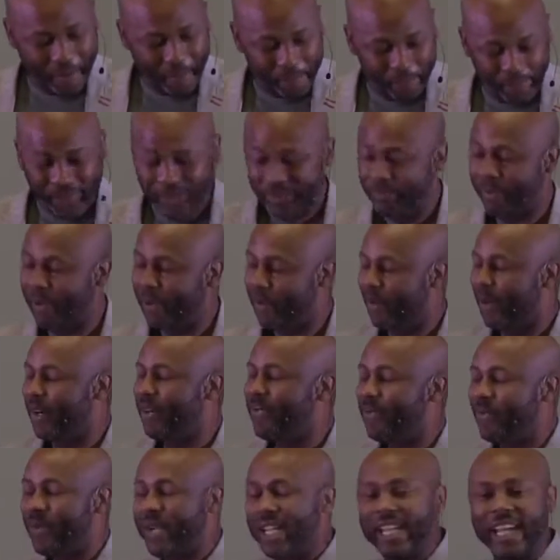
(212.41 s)
But,
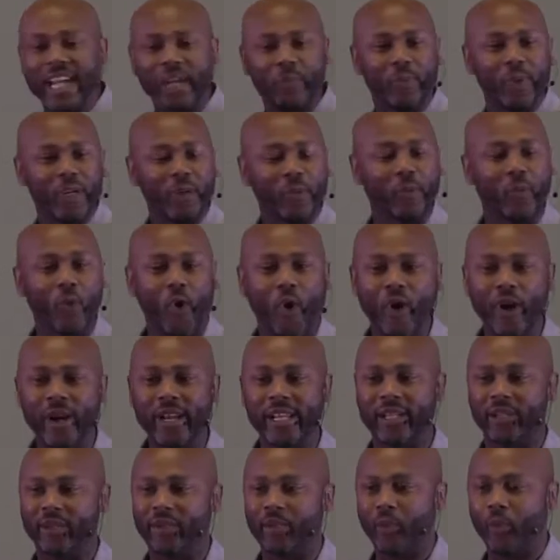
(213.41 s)
but we get
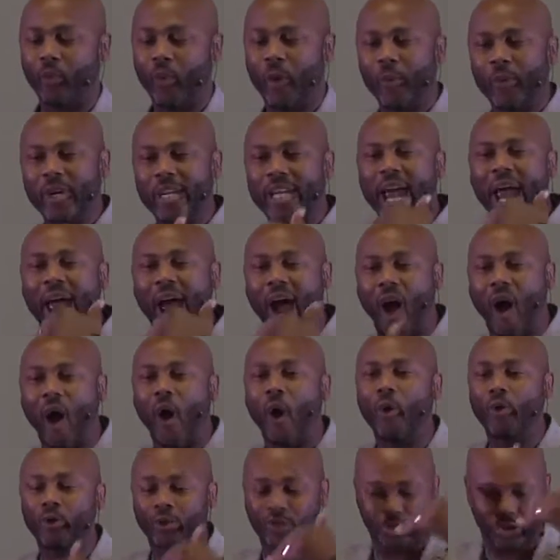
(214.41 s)
rewarded when we
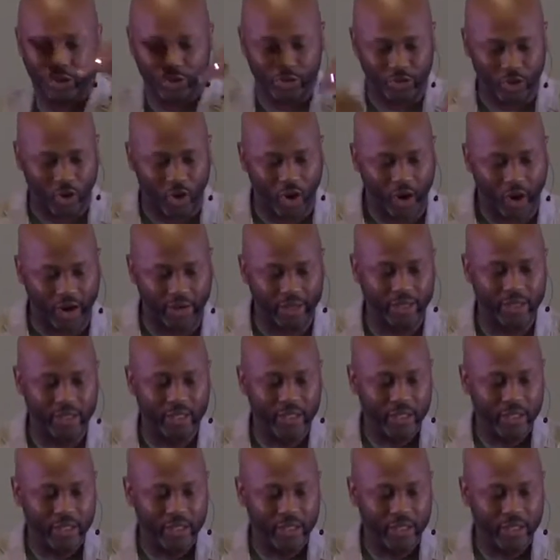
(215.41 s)
all start